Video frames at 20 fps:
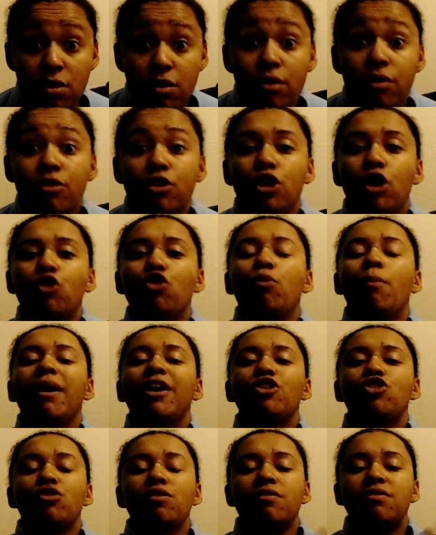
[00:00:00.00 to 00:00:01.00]
the
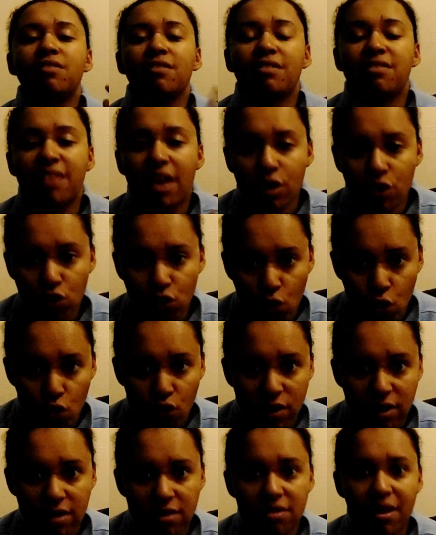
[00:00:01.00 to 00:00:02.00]
major success
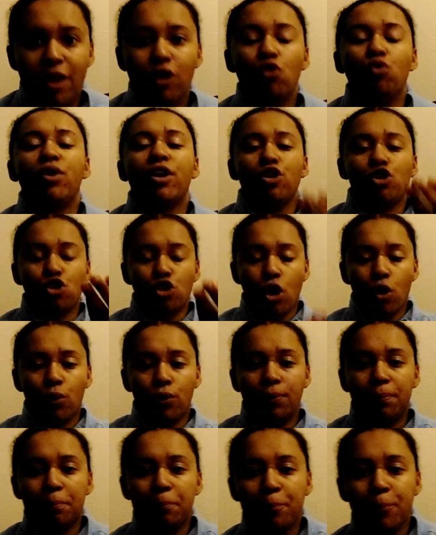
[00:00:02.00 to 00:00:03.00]
stories that you'll get
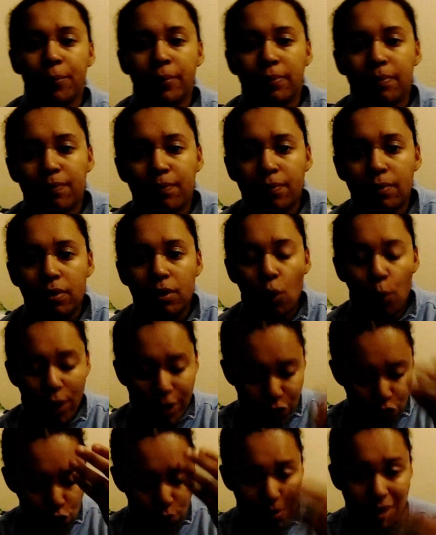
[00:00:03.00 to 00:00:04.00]
shown
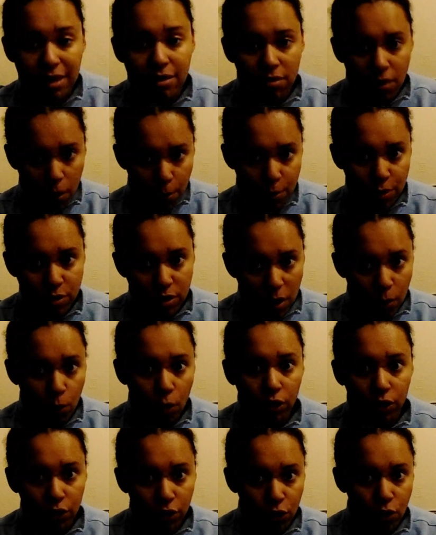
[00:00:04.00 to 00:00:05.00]
when you meet up with
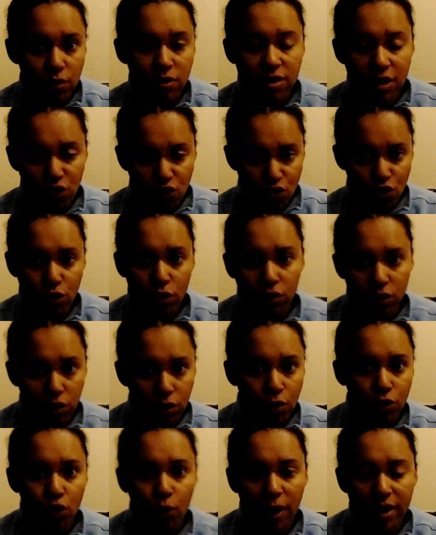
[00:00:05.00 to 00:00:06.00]
someone who's introducing
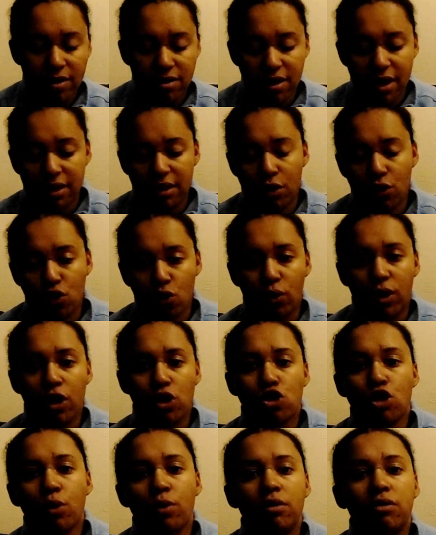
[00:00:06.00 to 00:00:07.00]
you to ACN, is you'll
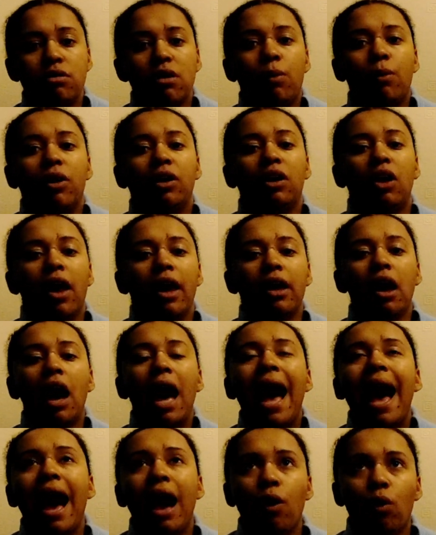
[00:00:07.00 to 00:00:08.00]
get shown someone like
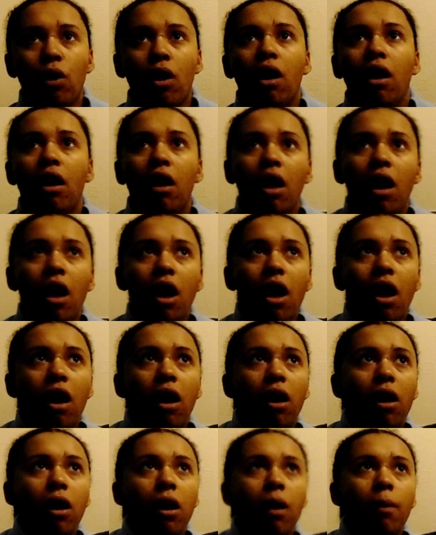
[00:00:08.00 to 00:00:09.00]

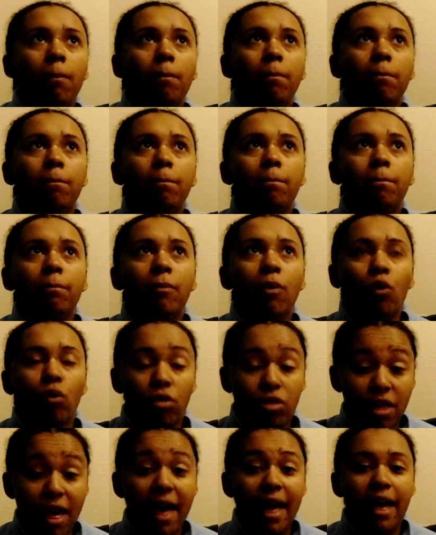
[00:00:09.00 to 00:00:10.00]
I'm
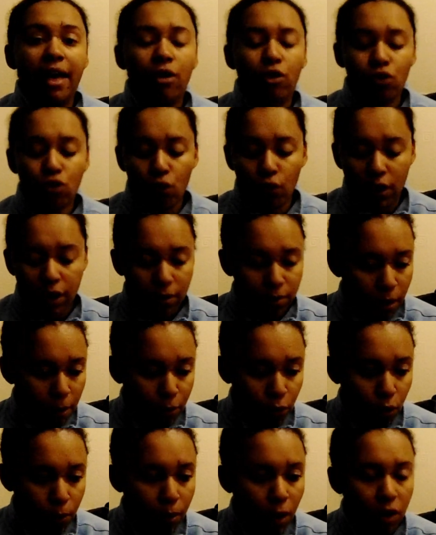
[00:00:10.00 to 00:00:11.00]
not
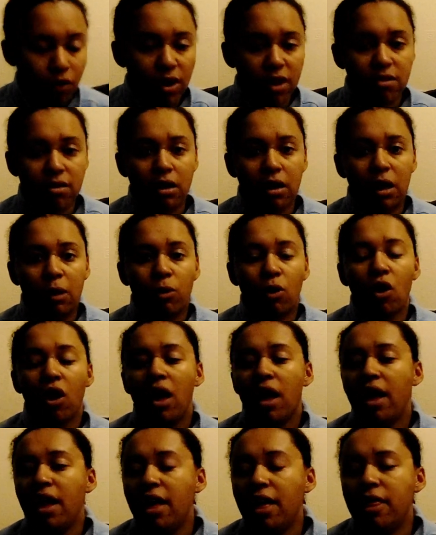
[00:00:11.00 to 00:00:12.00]
part of ACN anymore,
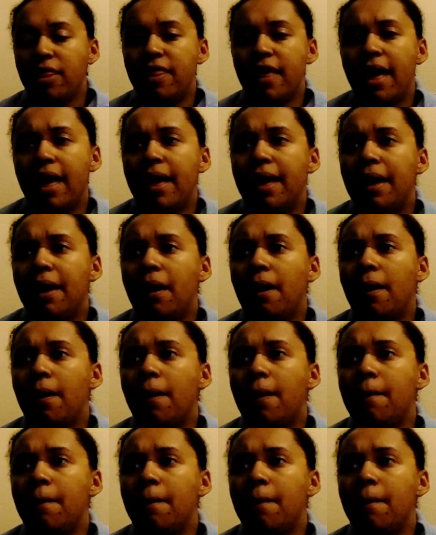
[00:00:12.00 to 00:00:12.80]
their